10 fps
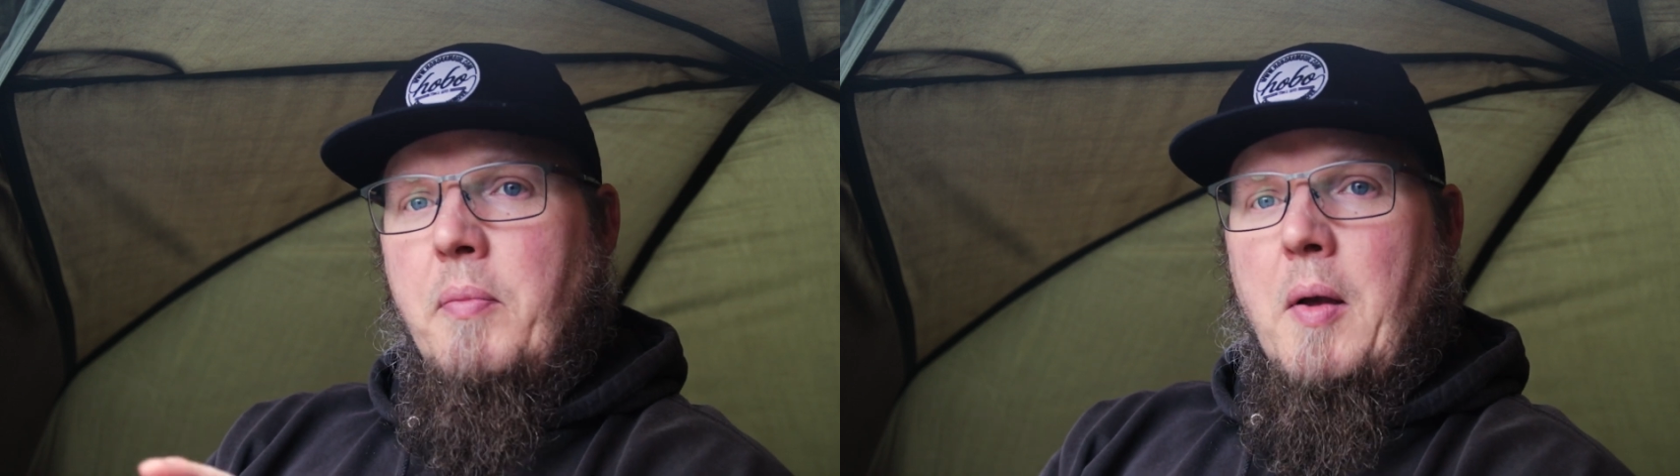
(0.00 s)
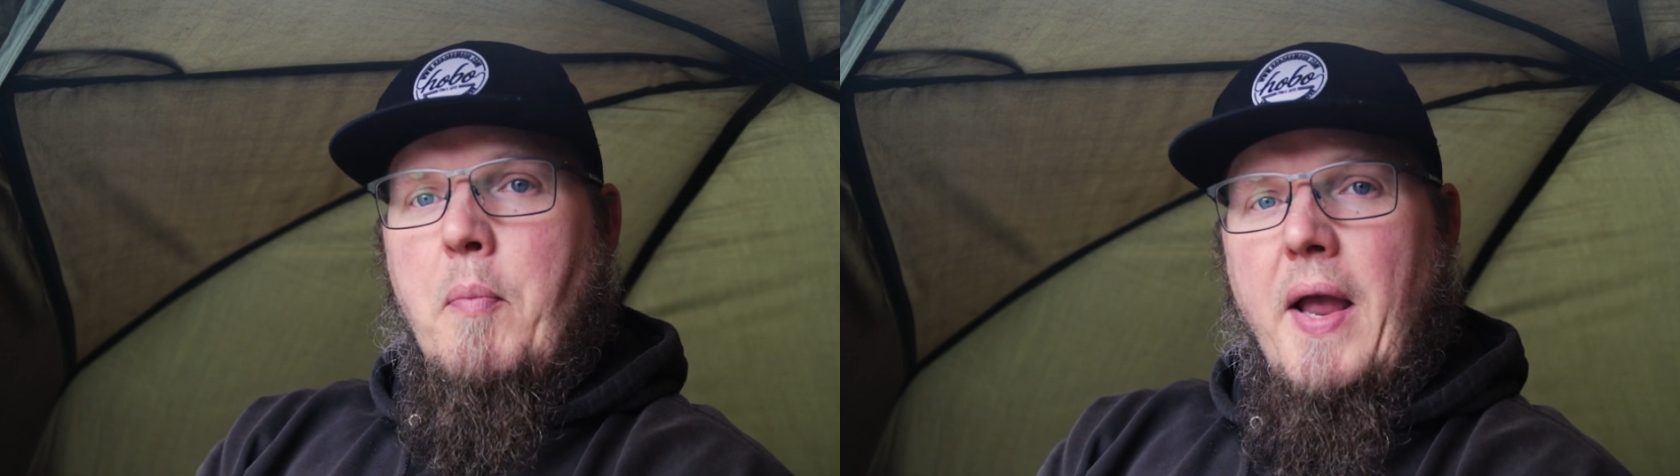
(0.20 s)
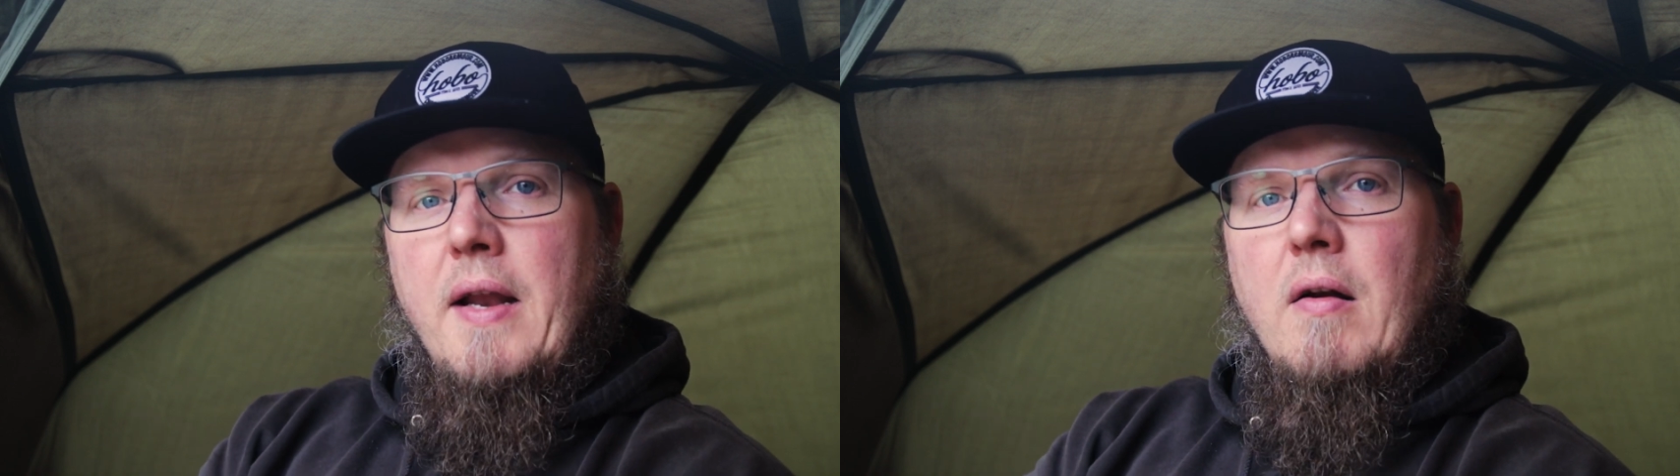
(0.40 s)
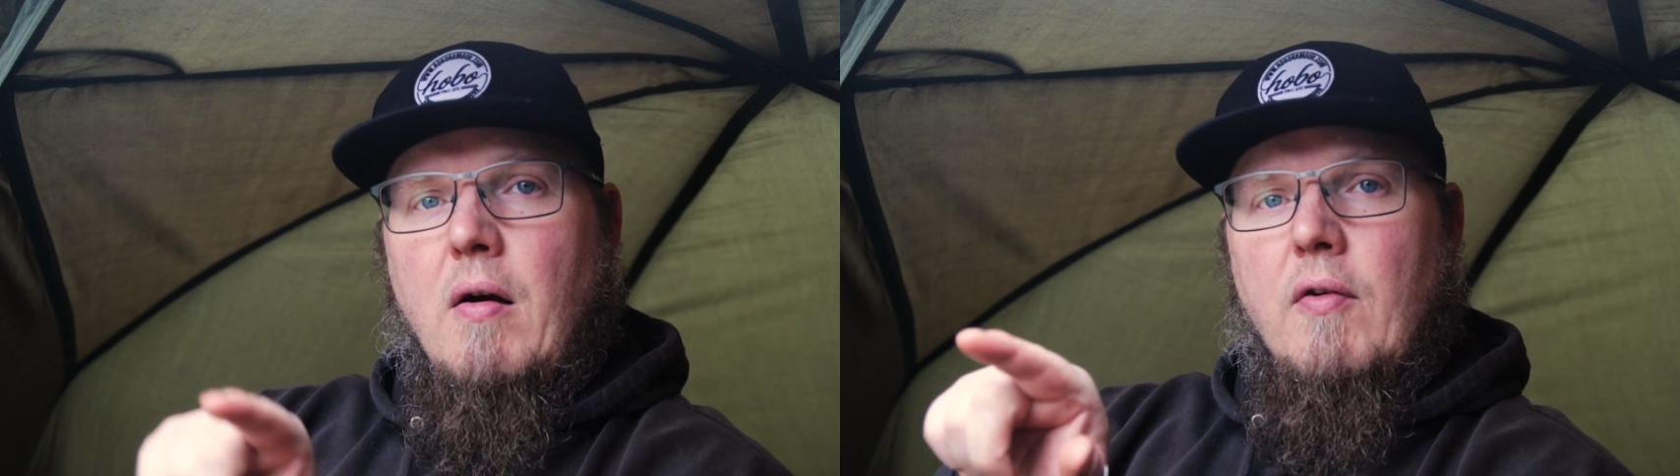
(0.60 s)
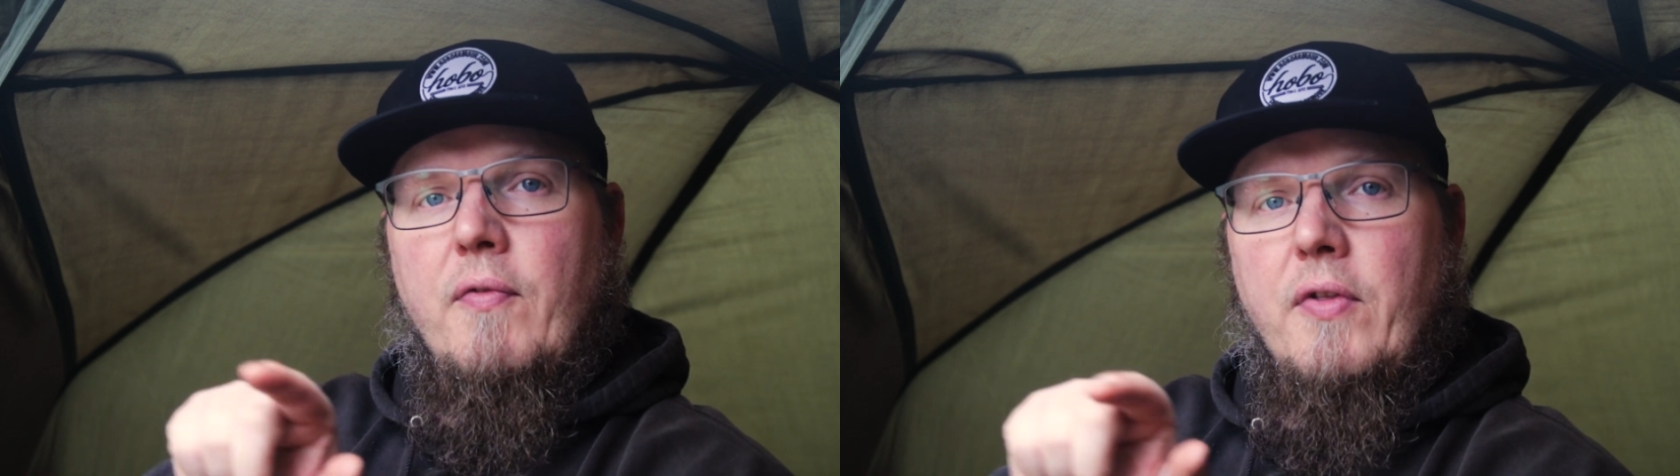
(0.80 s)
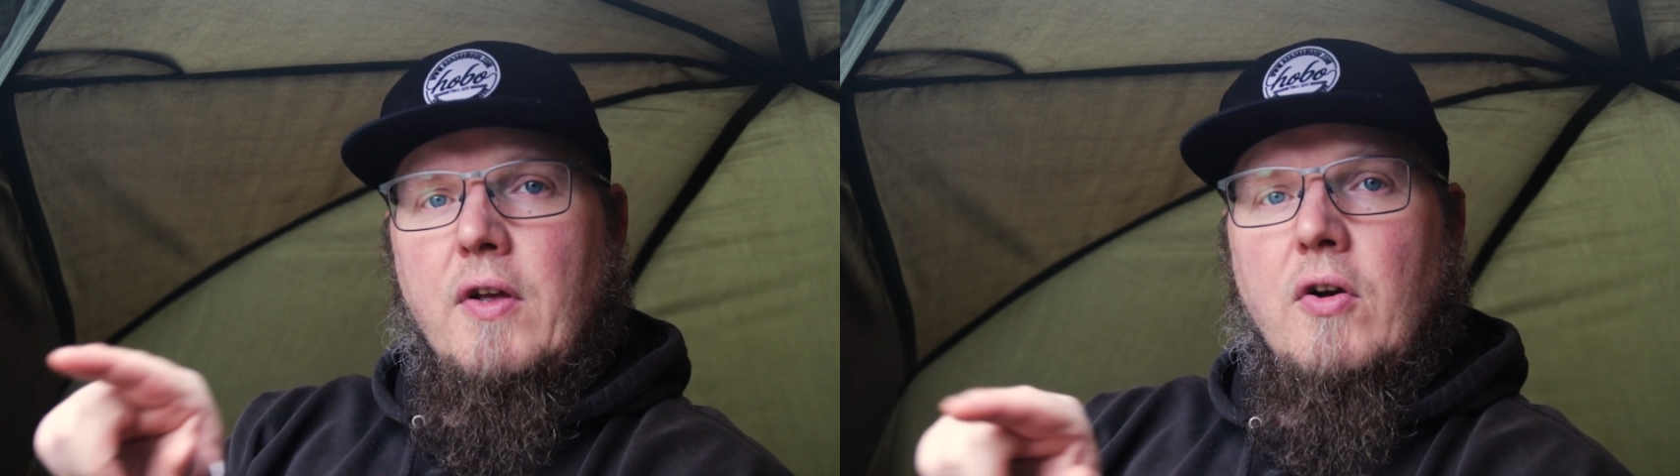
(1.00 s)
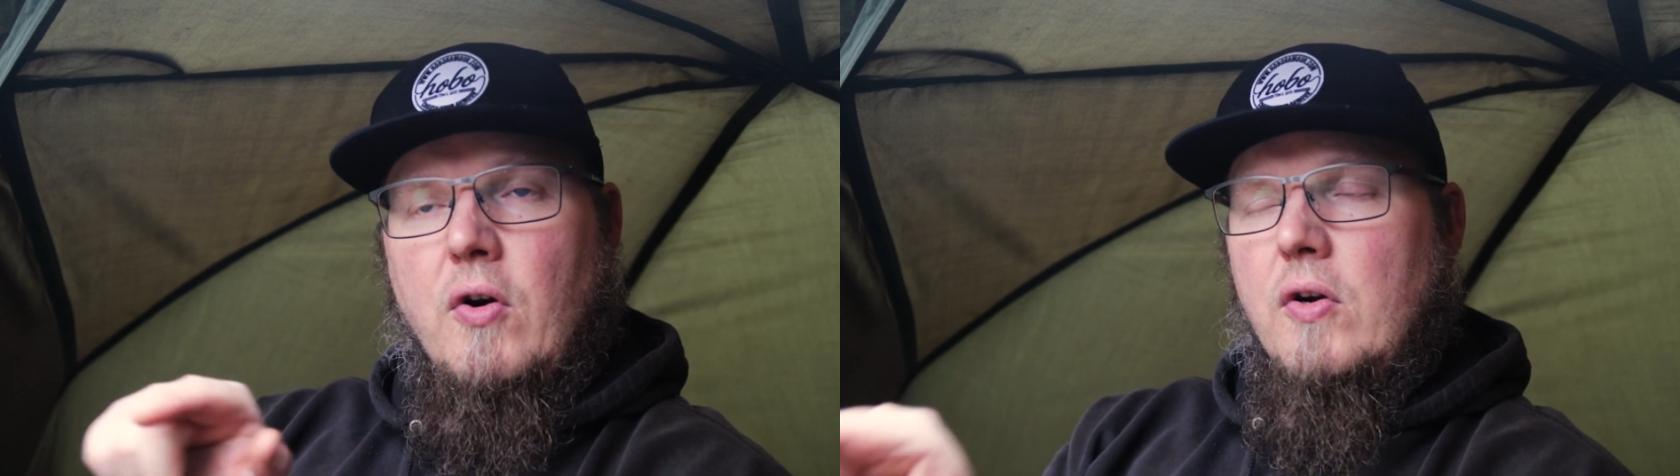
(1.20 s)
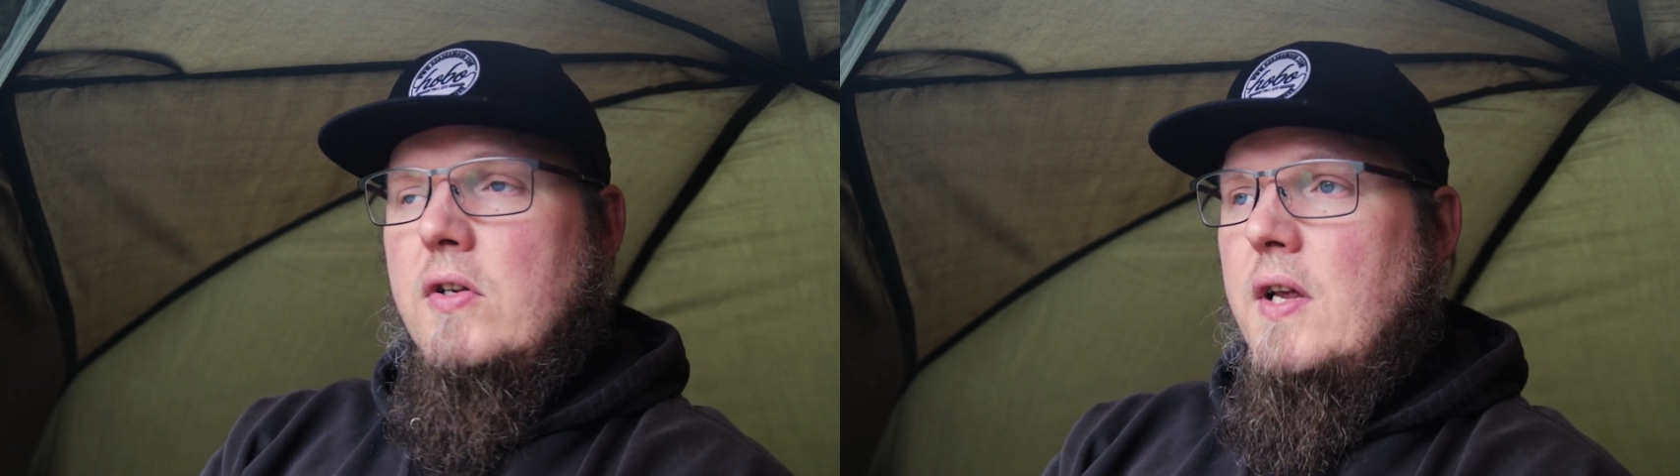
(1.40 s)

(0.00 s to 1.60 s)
bit of paint off the hook